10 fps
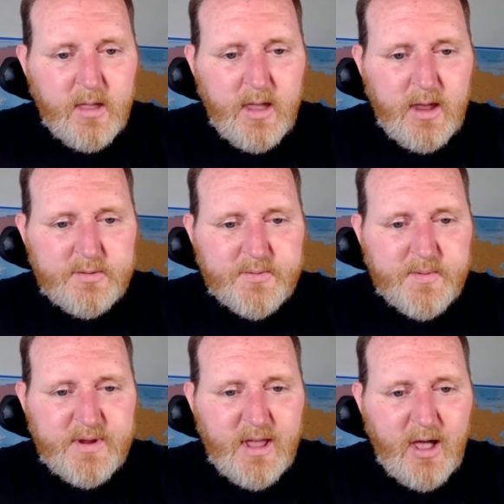
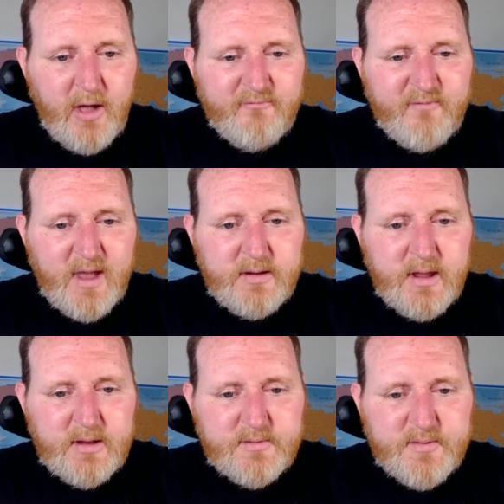entry of an
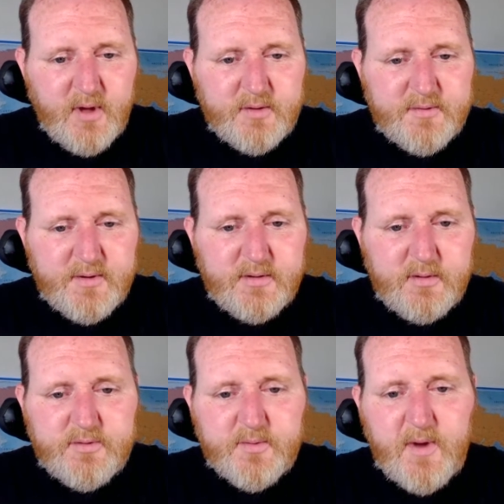
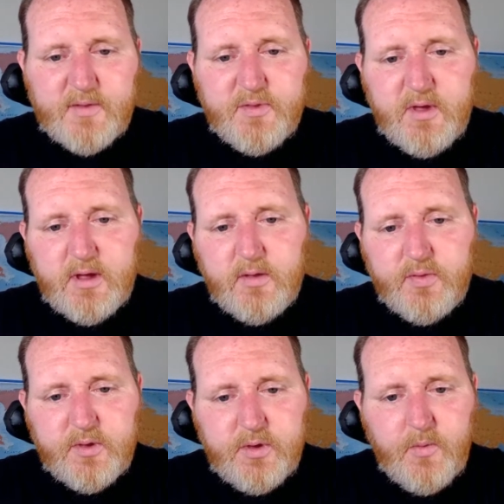injunction directing
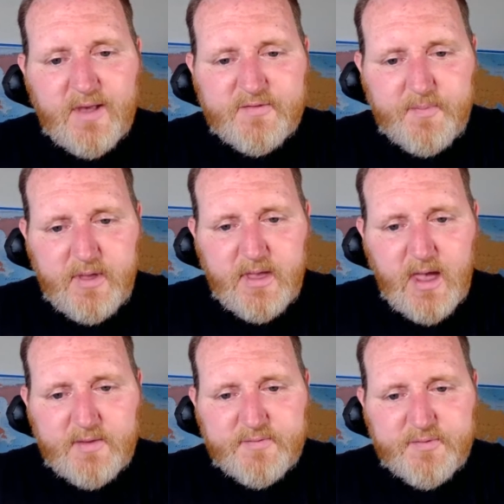the
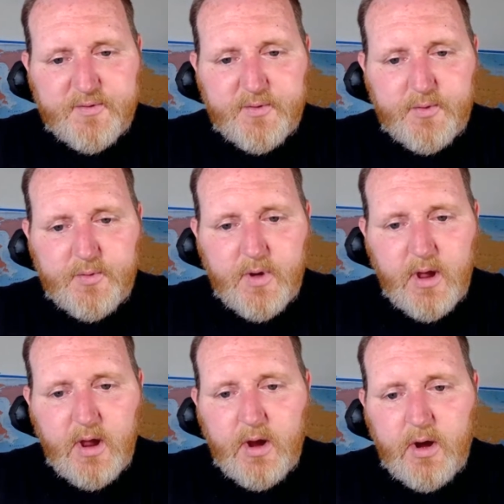USPS to
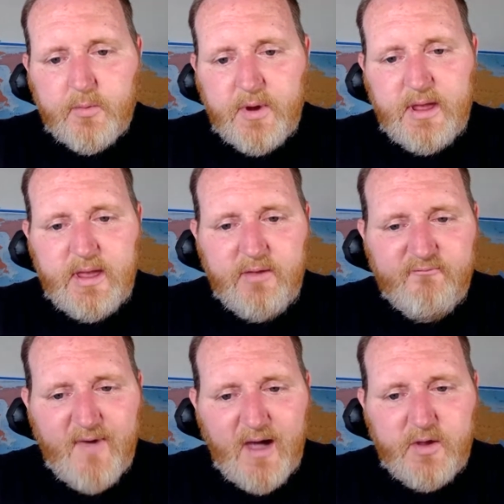
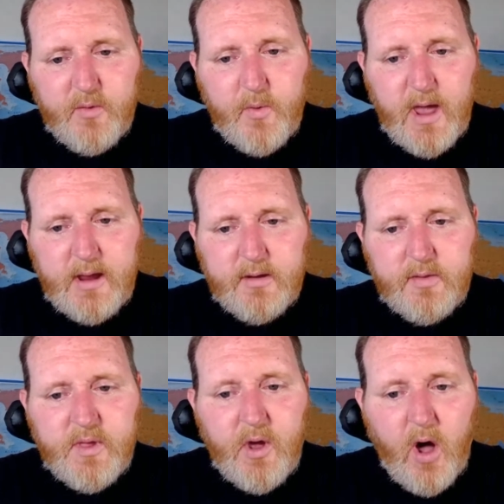reevaluate
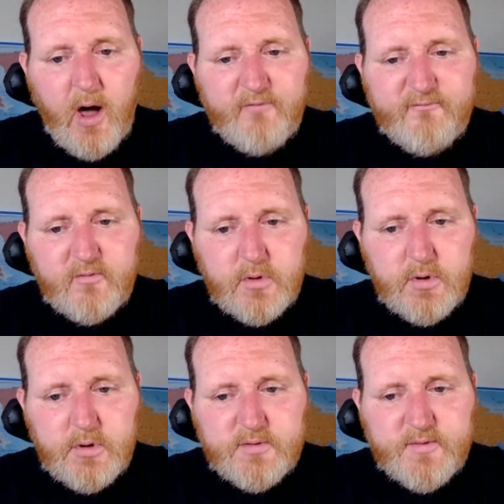the
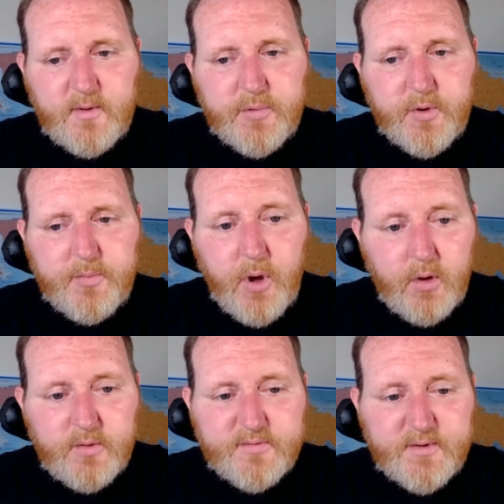offeror's
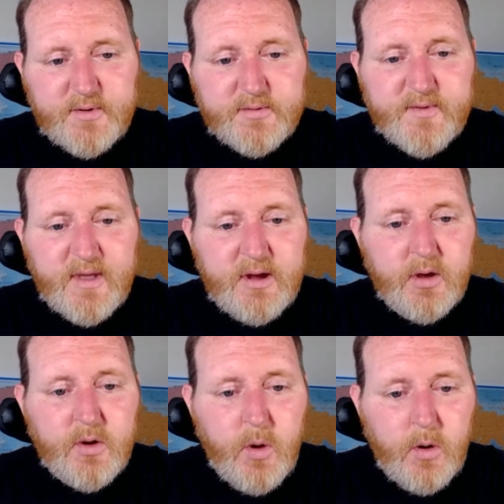proposals in
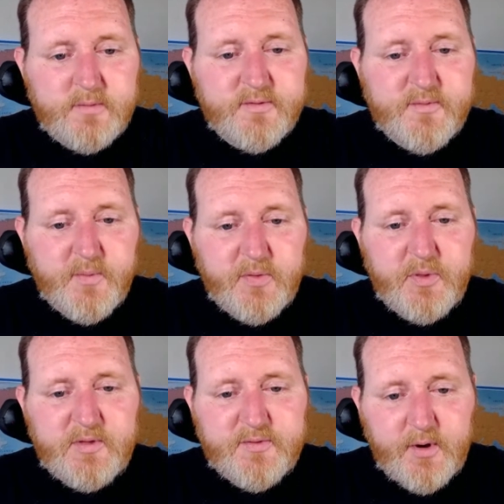accordance with
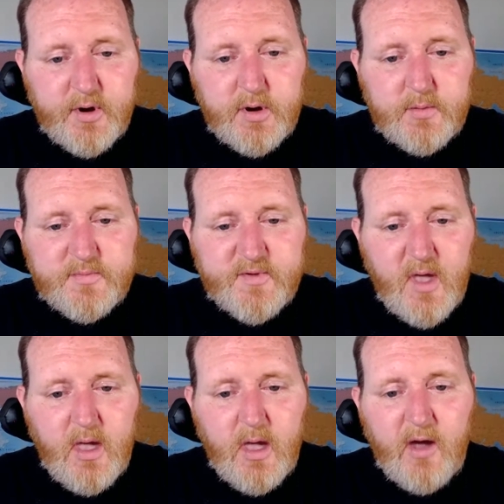the terms
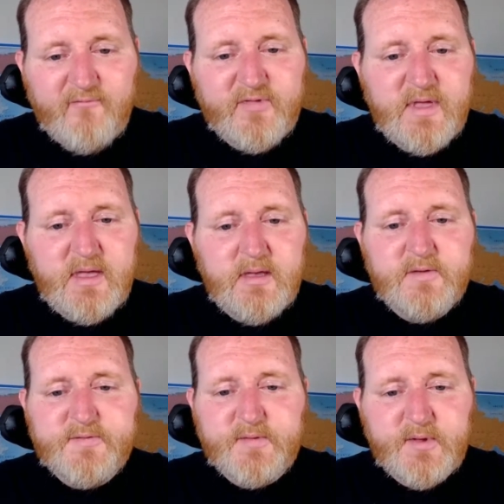of the
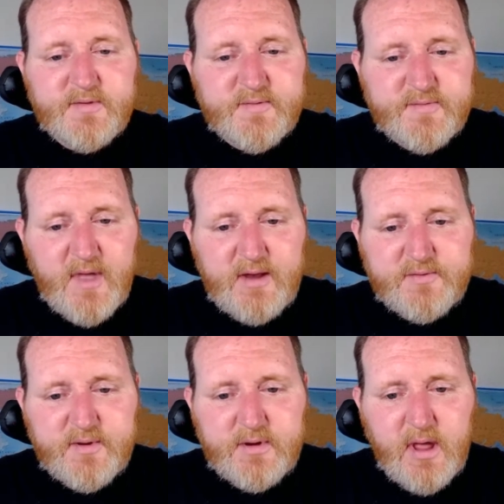
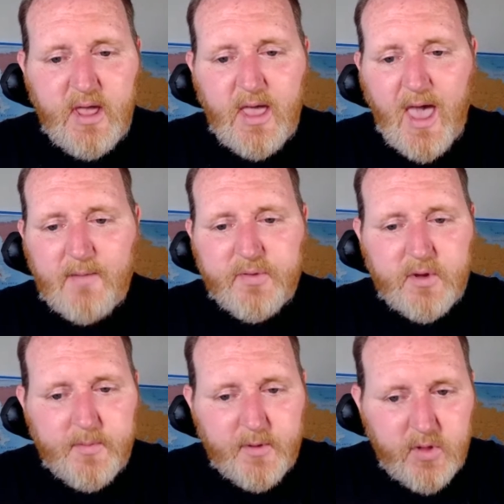solicitation,
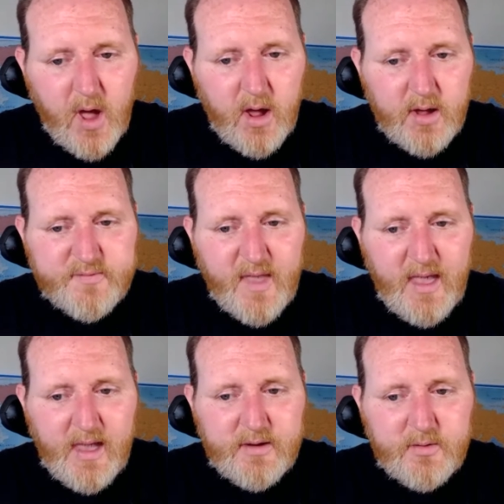applicable laws,
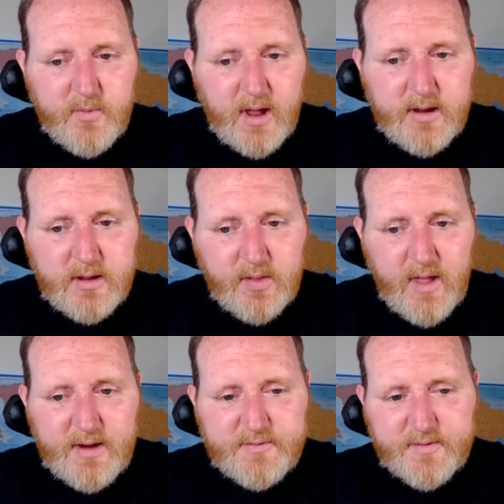and
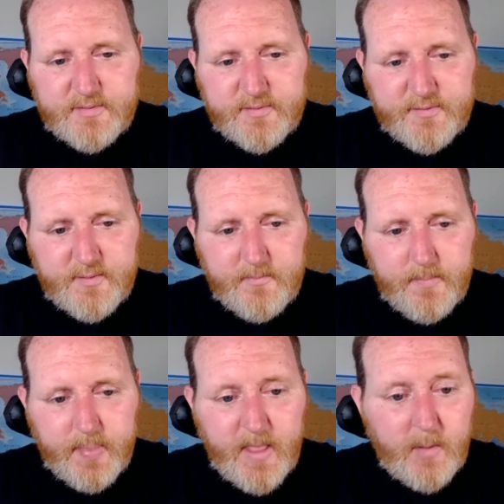regulations.
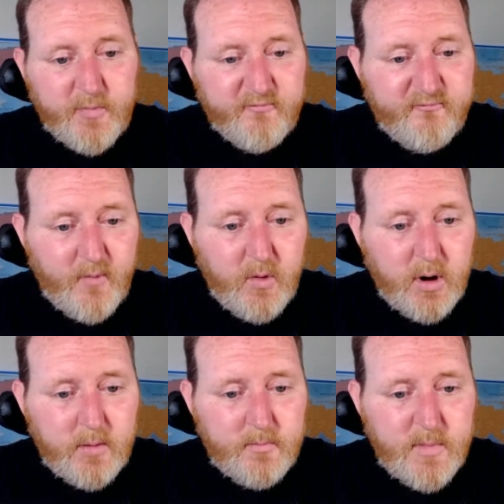Number
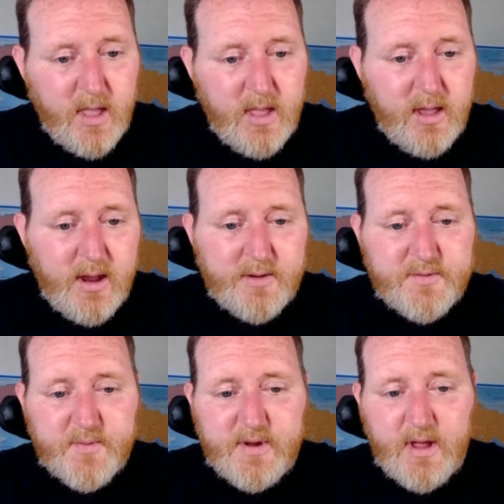4,
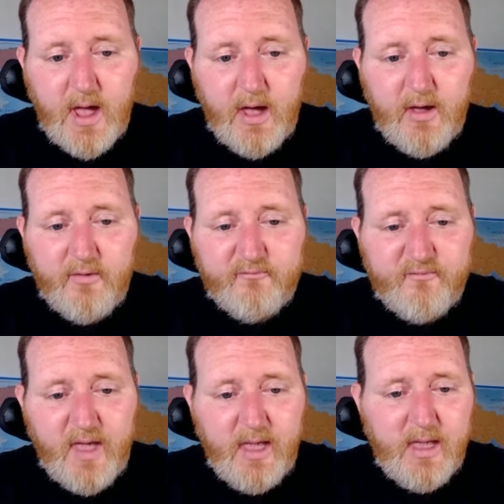entry of
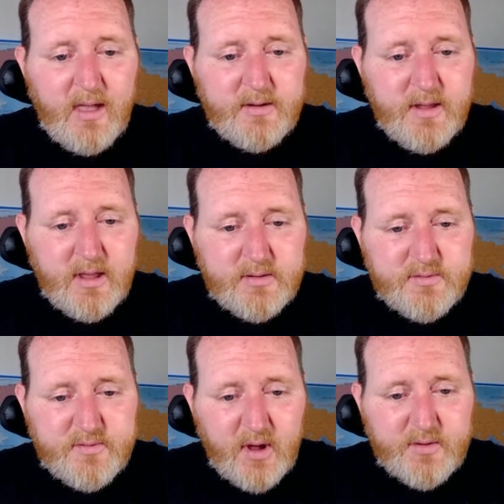an
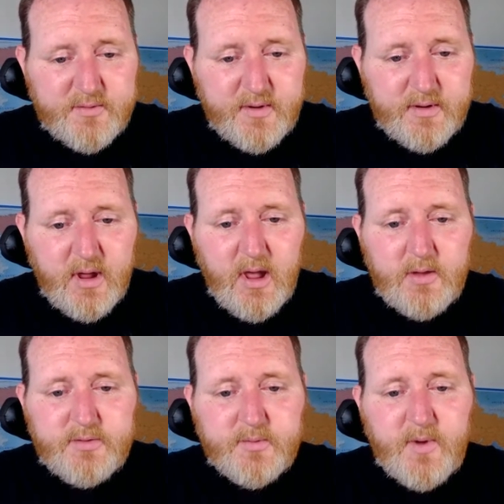injunction
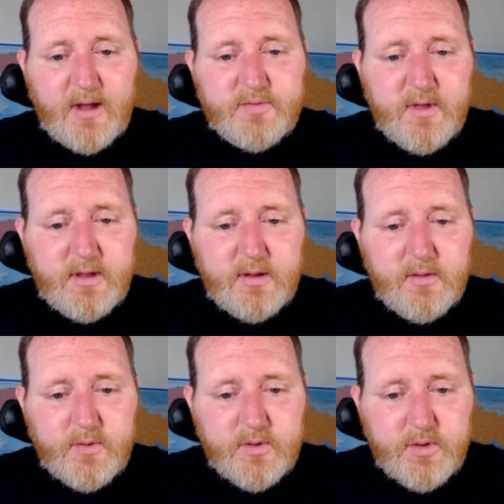directing
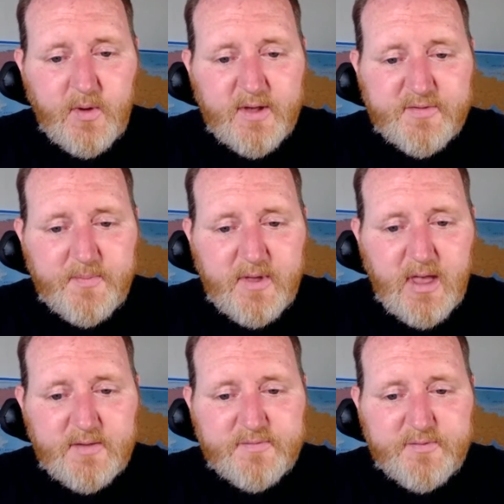the
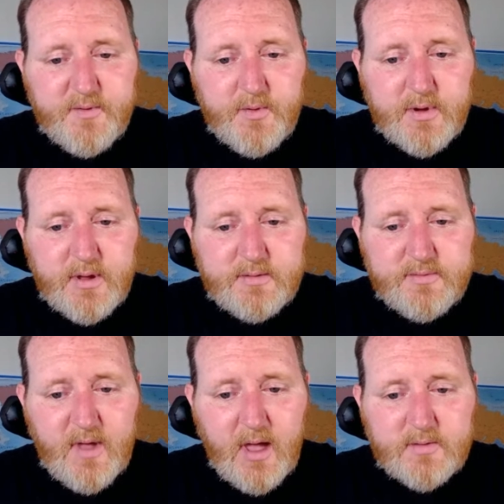USPS to
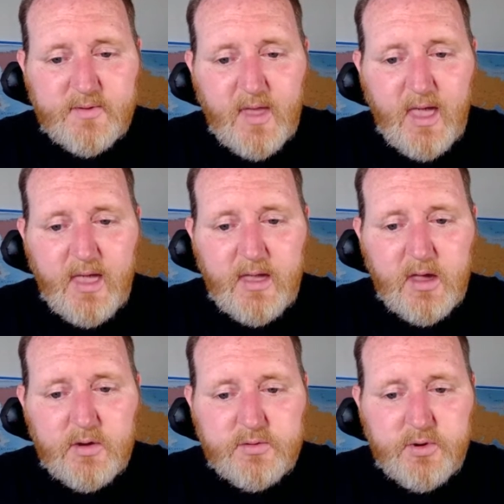conduct
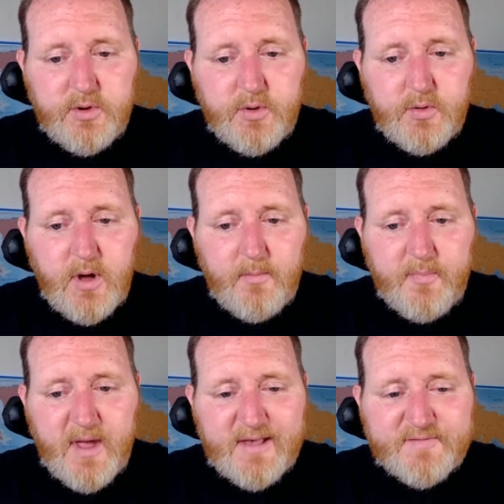a new
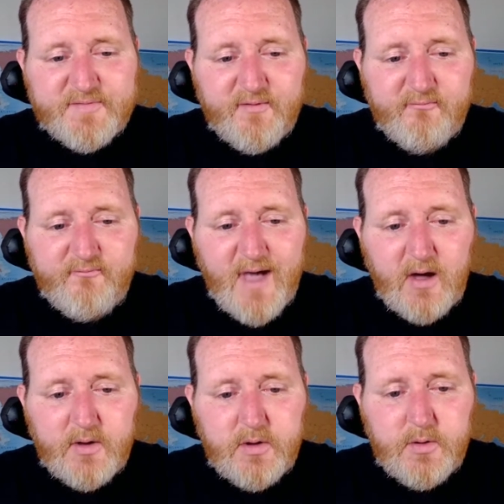best
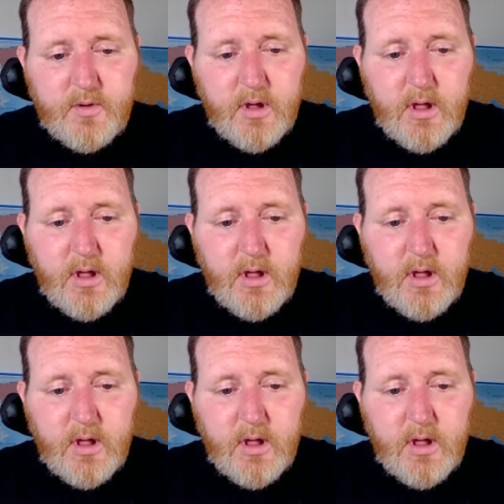value